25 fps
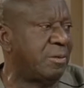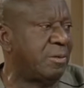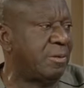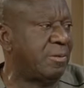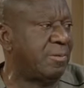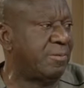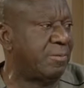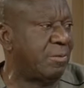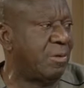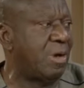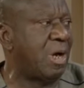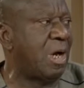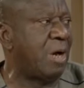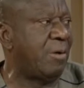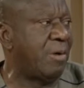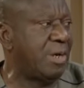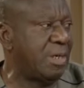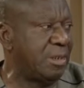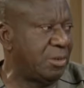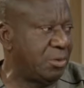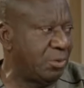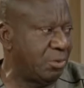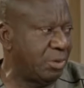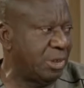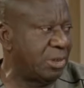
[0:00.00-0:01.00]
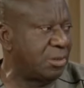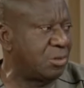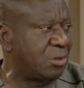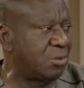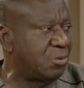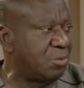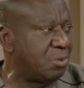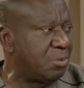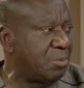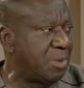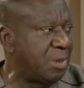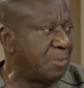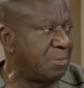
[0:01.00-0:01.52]
for our education
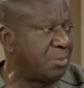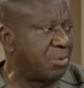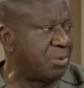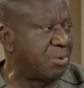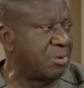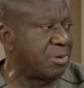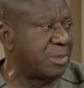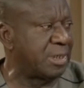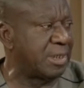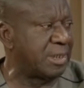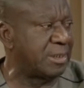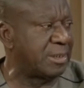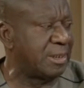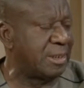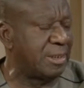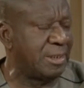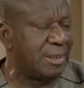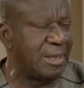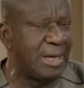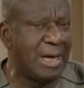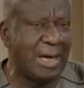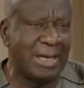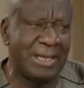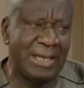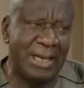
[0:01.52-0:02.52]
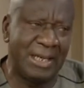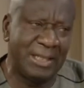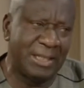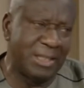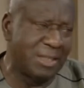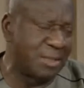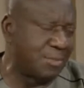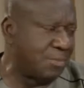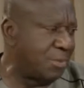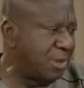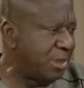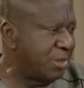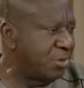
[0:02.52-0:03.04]
to make progress. And that
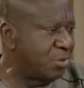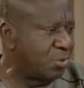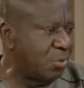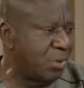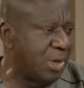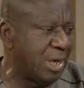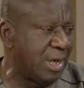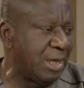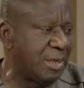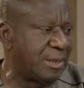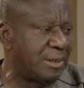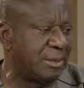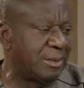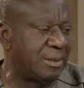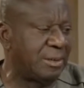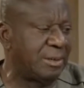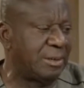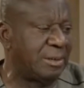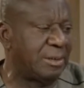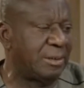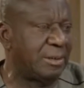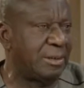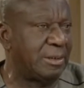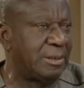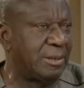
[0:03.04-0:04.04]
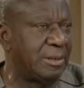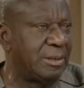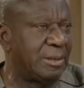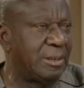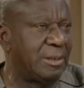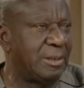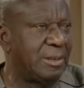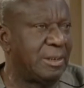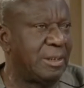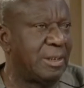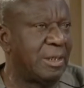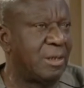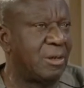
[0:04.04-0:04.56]
explains why
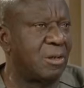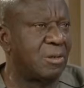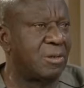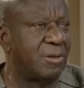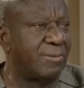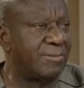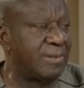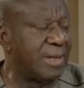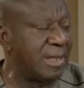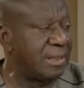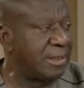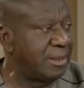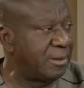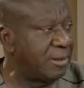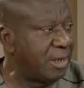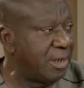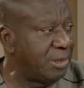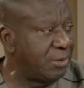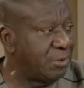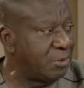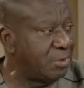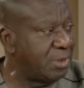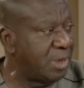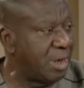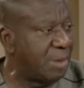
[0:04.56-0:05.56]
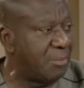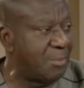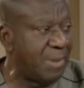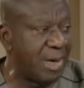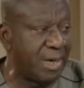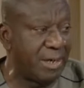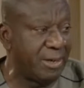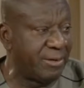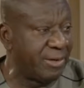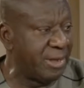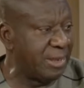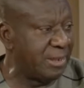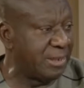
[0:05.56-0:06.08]
a lot of Nigerian youths are
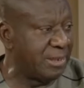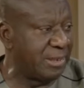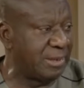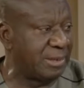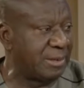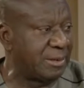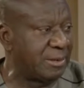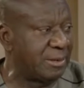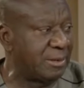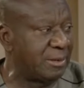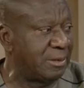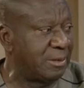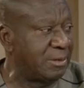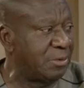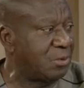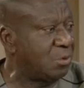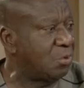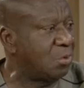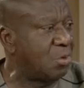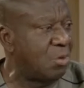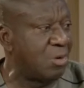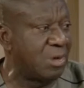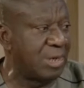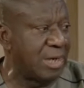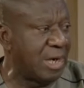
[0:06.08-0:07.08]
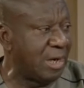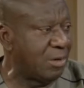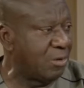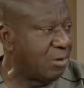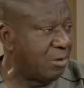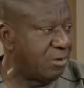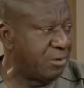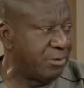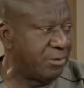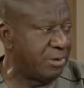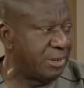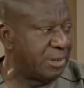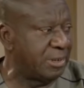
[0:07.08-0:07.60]
migrating to other
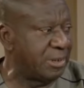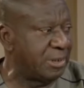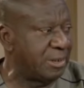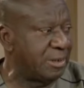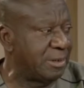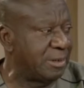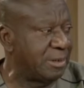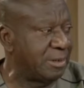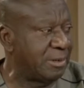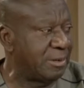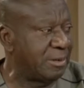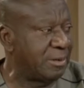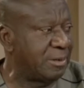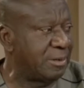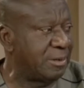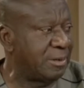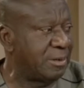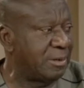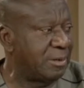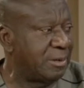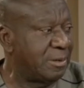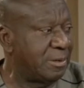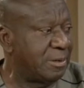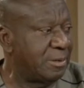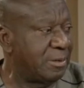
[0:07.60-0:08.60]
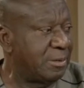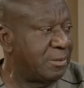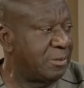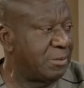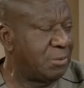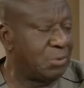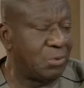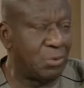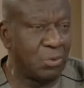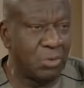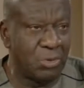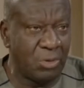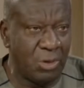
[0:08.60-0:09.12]
countries,
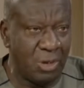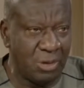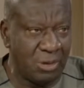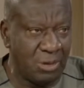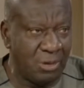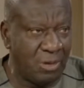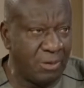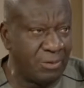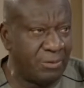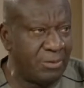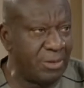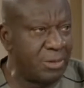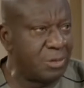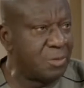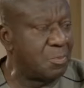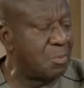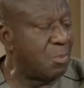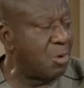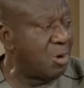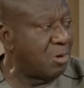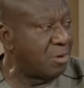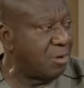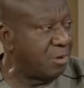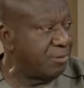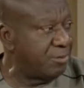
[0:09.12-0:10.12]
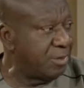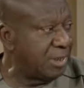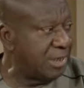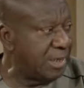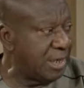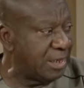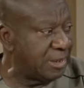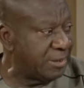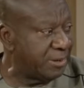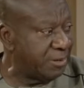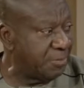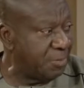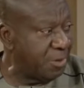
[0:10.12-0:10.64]
to such countries, small countries
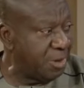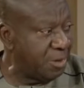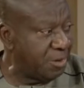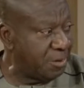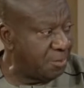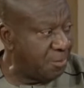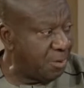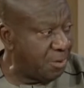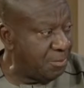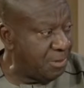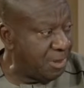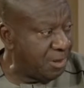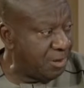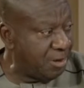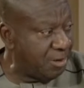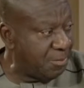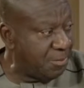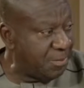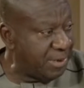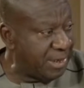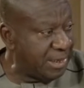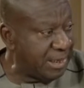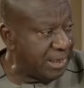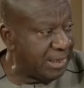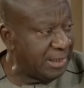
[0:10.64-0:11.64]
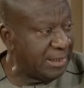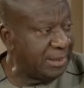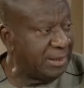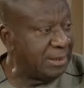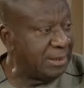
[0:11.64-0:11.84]
like the Republic of Benin,